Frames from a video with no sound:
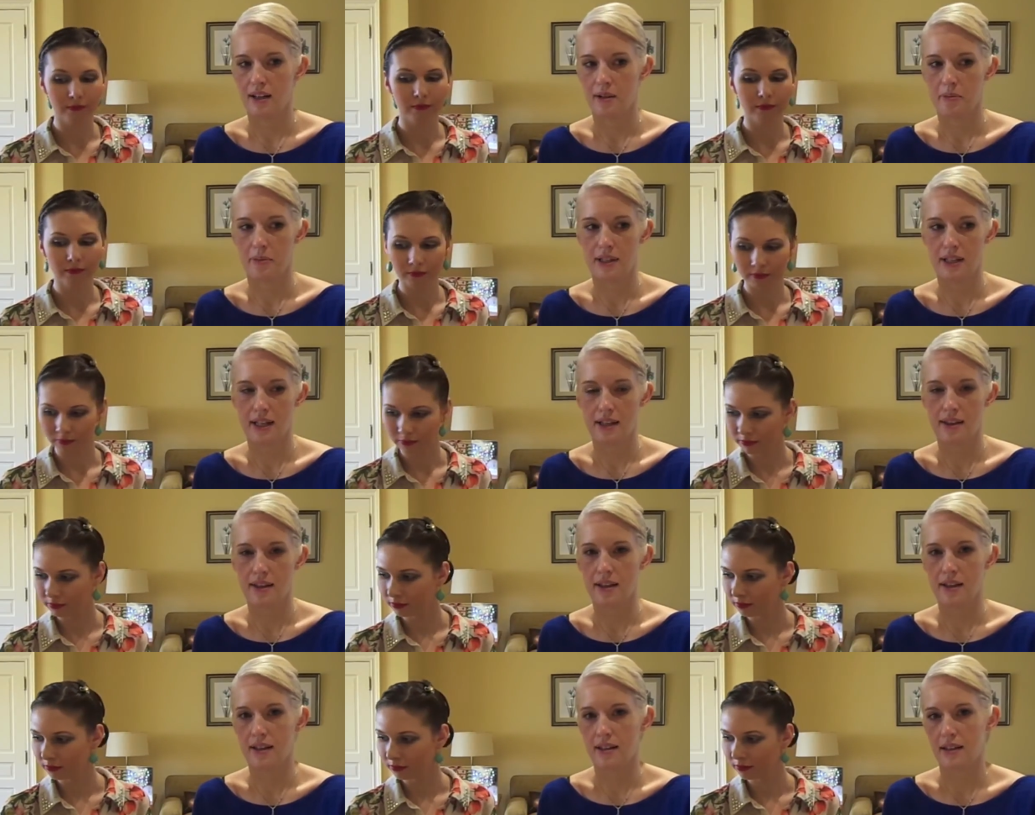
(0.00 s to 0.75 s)
Speaker 1: But I
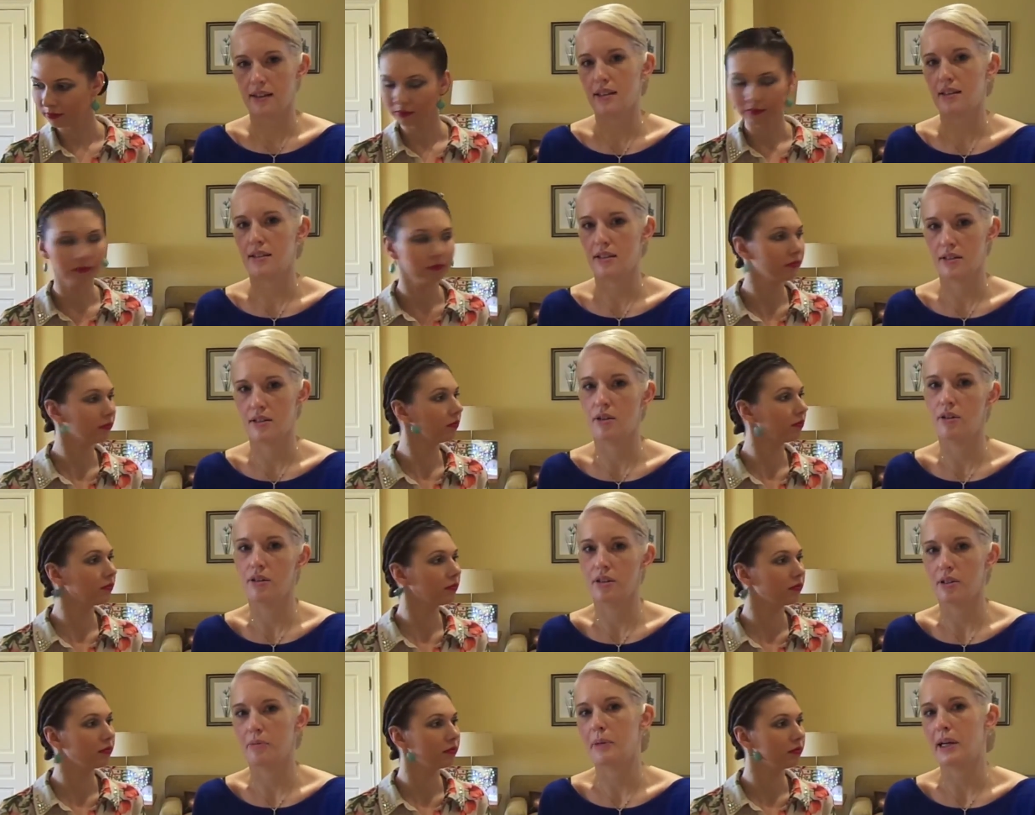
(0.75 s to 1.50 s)
think that this is
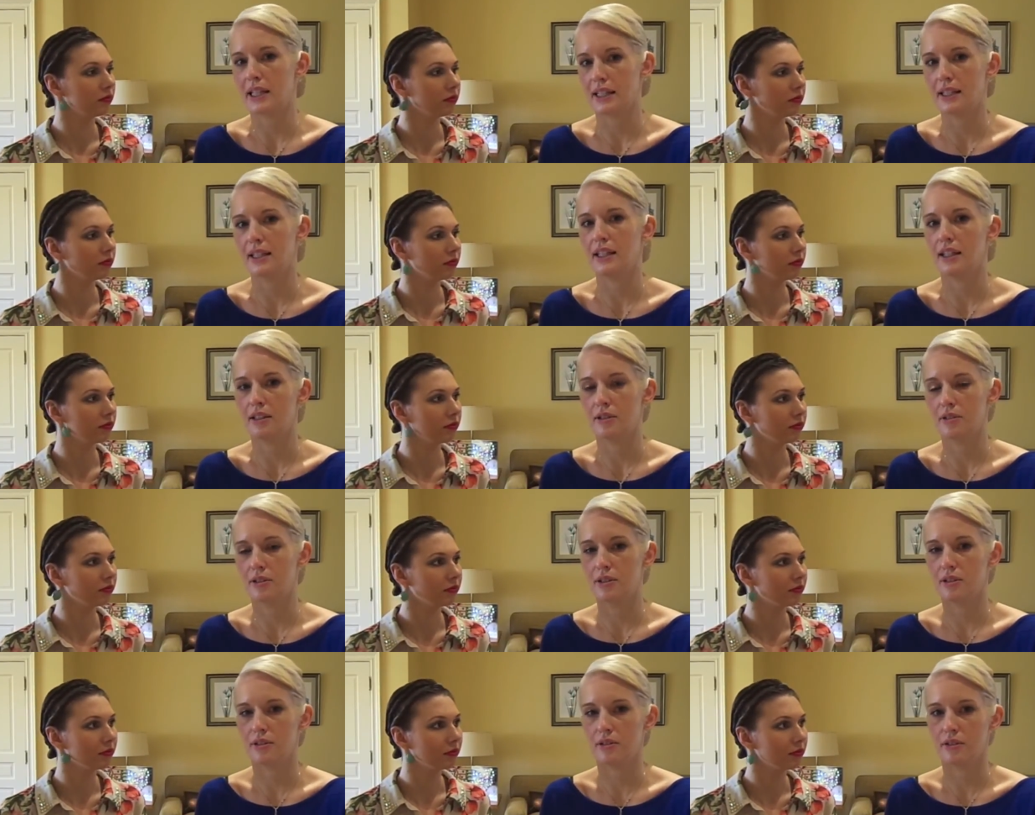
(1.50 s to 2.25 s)
all you might need
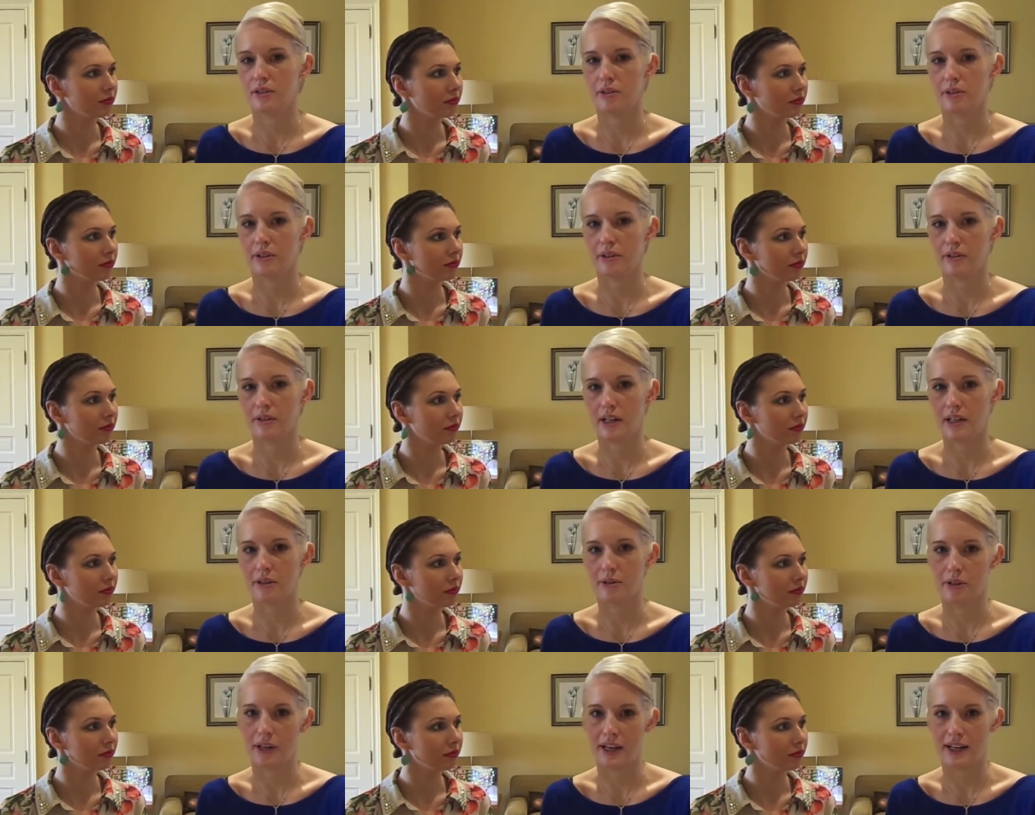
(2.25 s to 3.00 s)
to do a
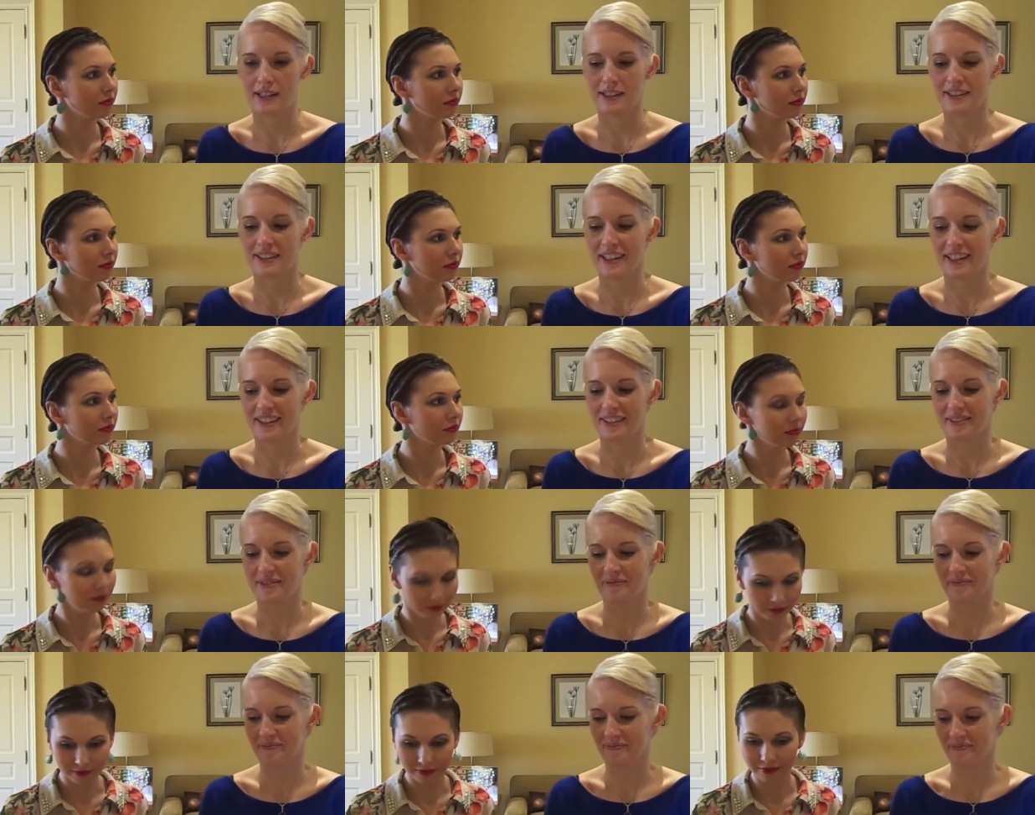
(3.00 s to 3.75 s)
good hairstyle.
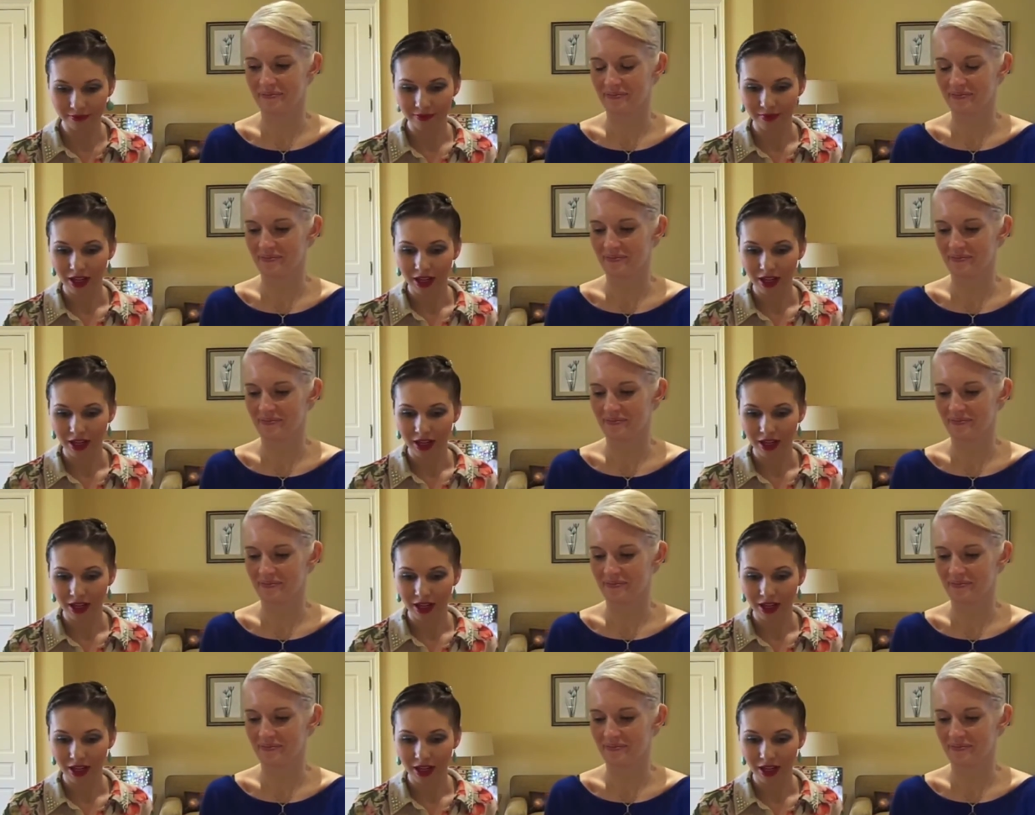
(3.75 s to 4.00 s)
Mm-hmm.